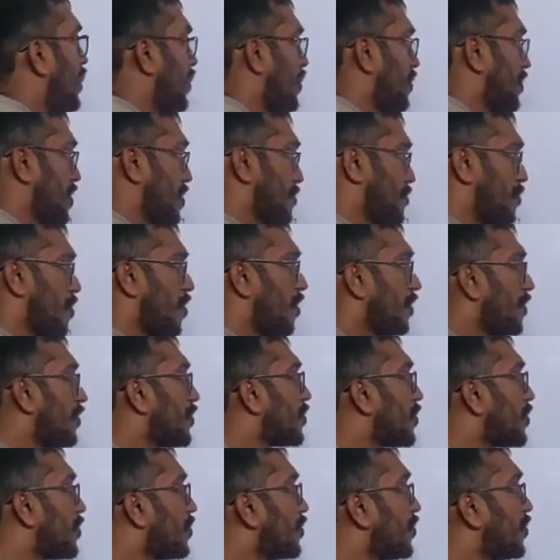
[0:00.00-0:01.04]
or a
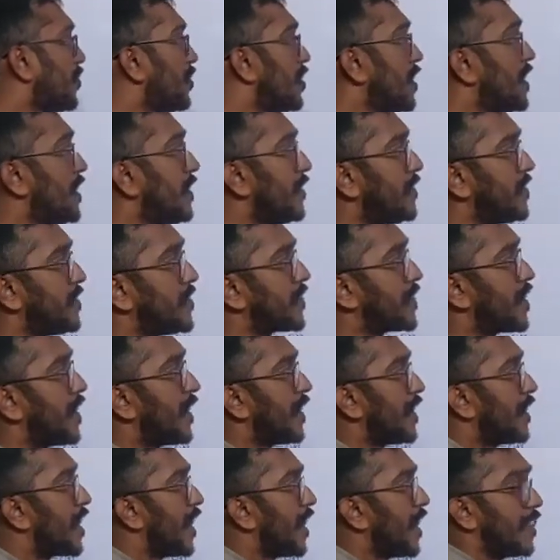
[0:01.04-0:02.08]
molecule which
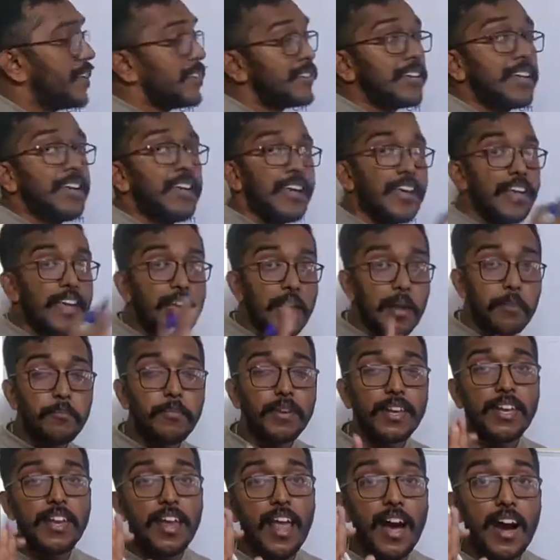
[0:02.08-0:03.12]
contains
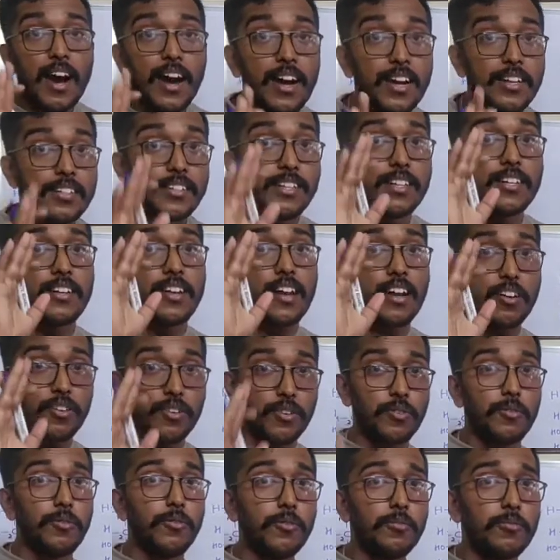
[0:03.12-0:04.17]

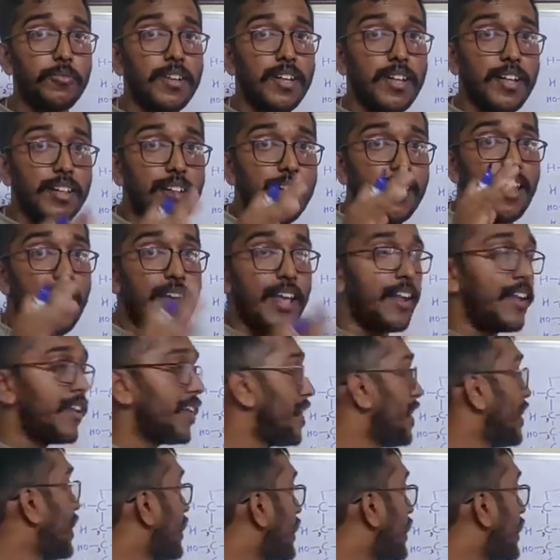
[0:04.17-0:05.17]
hemiacetal group, then